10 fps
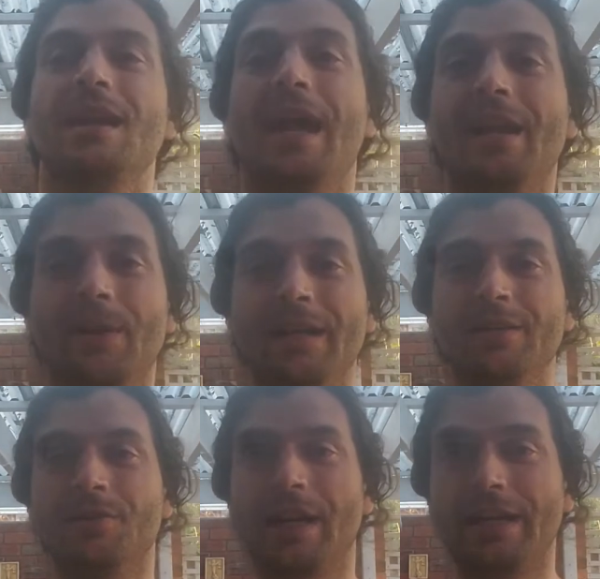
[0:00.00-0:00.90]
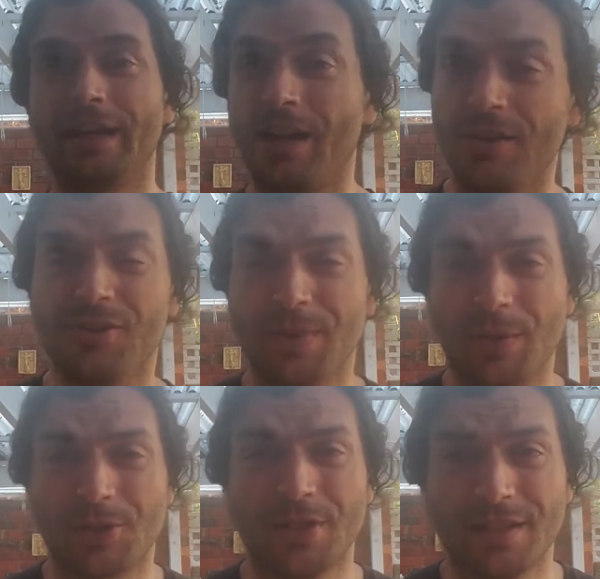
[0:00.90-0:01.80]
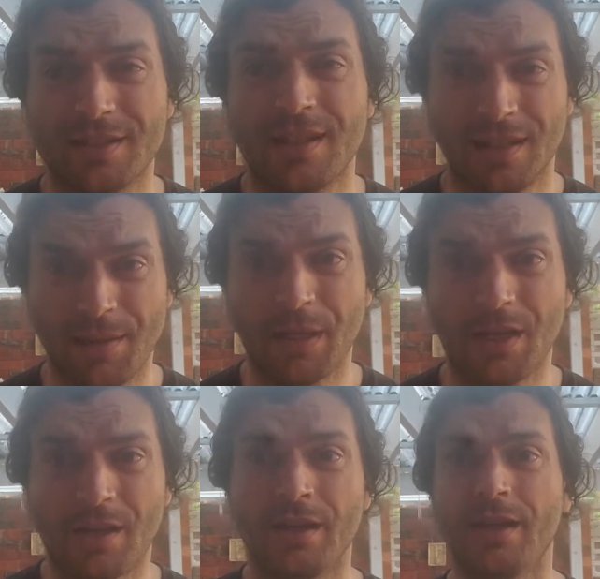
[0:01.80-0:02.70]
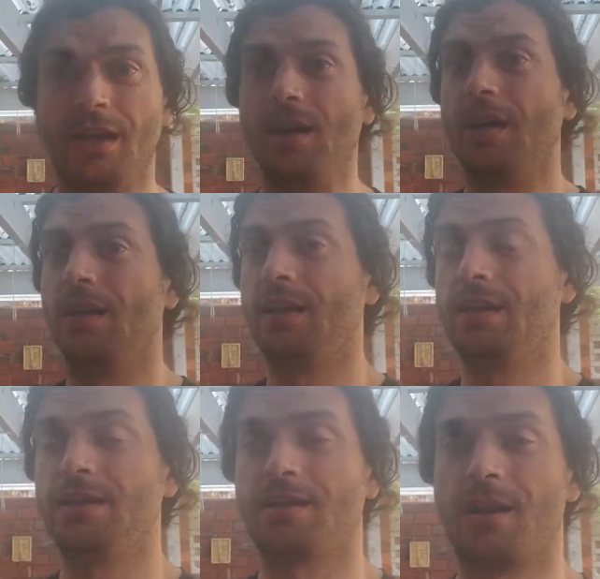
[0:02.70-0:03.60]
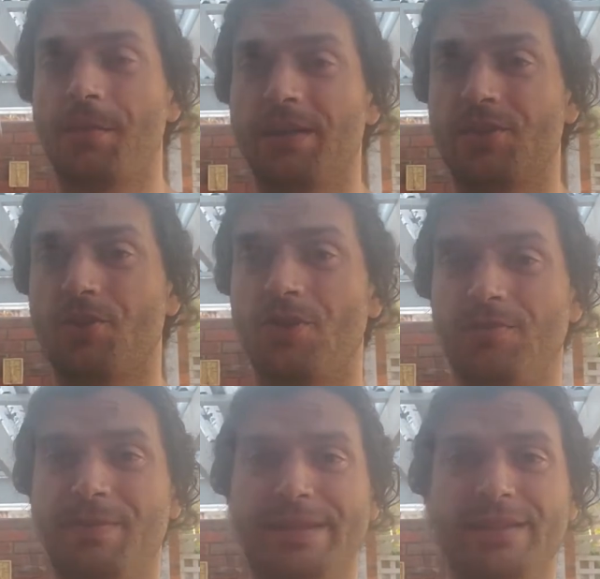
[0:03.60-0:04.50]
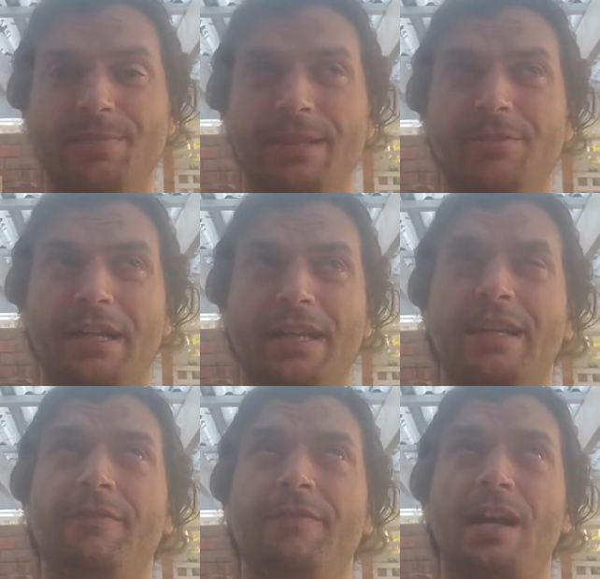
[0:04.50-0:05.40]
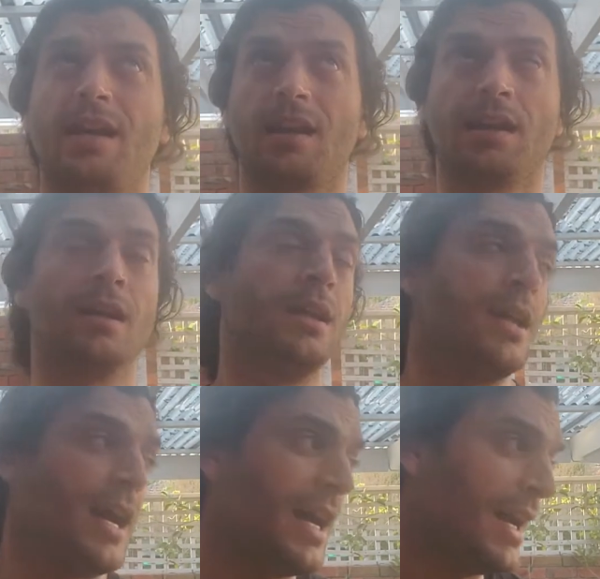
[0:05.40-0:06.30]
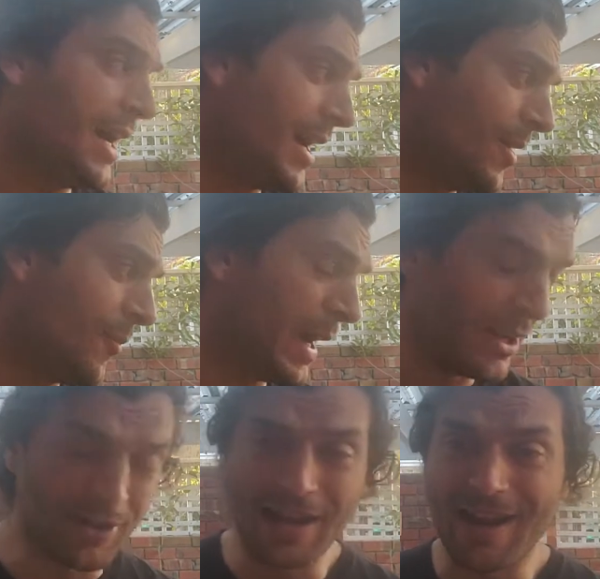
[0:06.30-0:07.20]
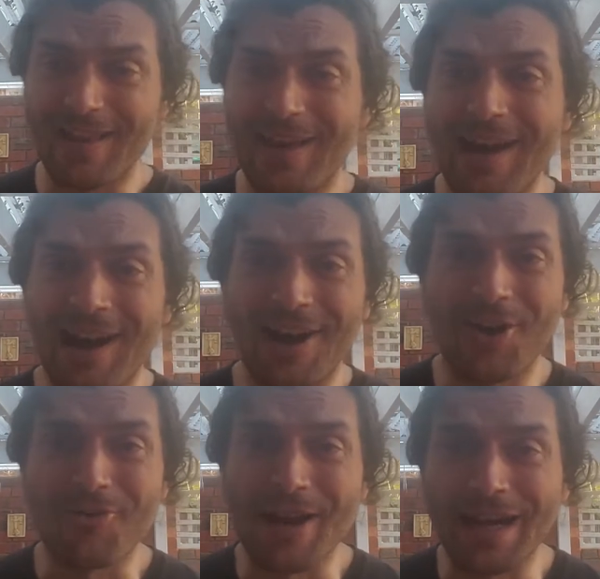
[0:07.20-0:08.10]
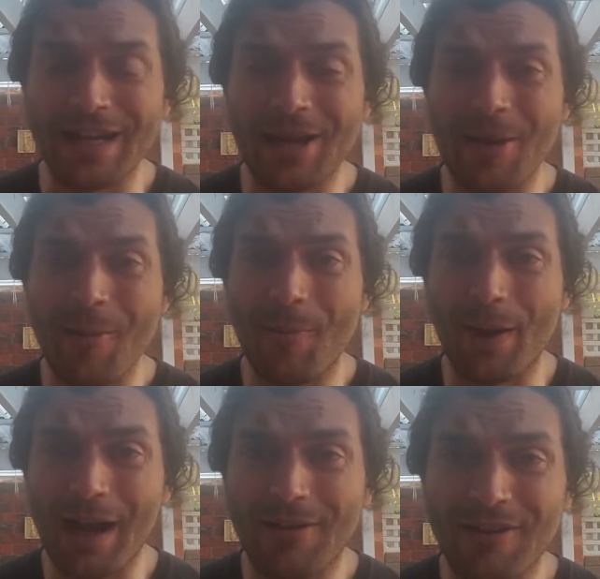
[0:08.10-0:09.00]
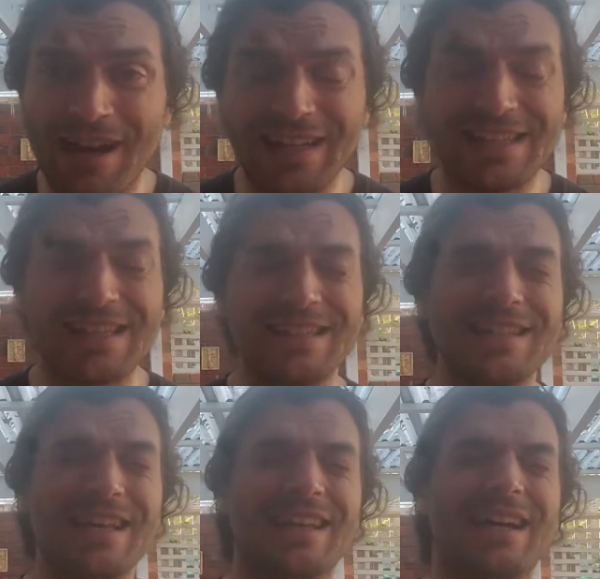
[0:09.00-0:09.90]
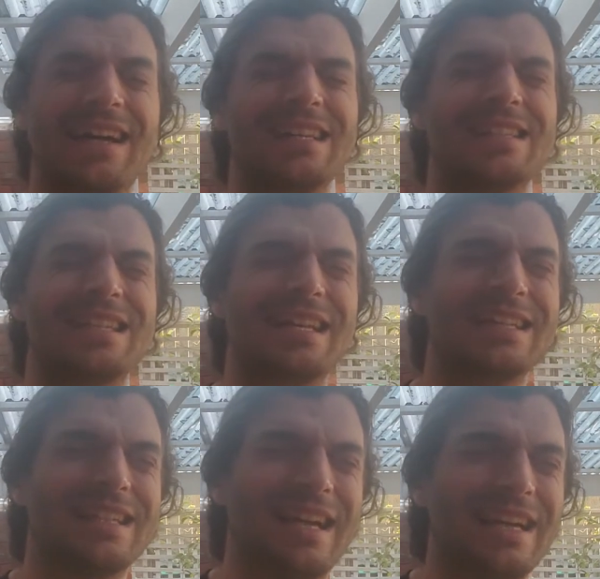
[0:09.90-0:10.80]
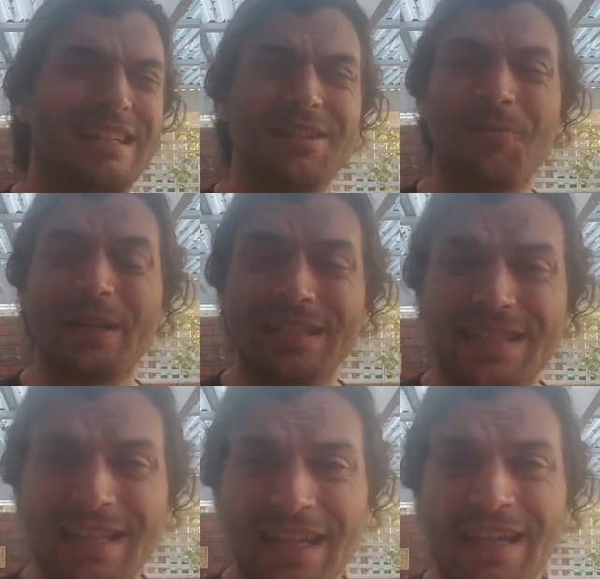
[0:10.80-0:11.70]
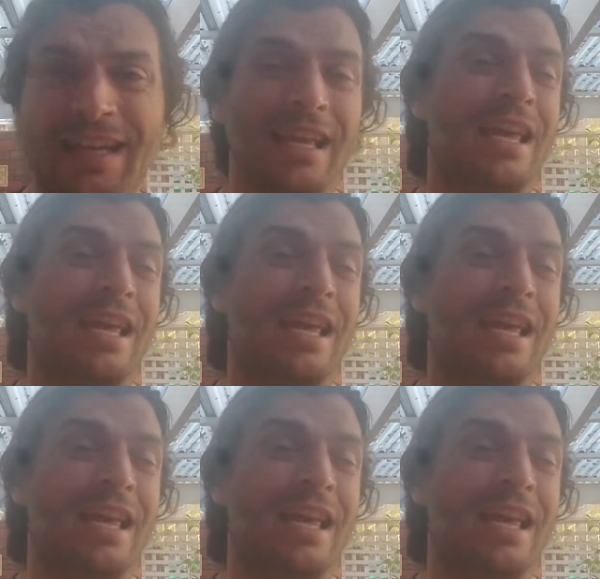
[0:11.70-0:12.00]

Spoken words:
Anyway, Naraini, I know you'll be watching this. Let me know in the comments or message me directly. Fun. Went on another great bike ride. It's another sunny day. It's a winter's day.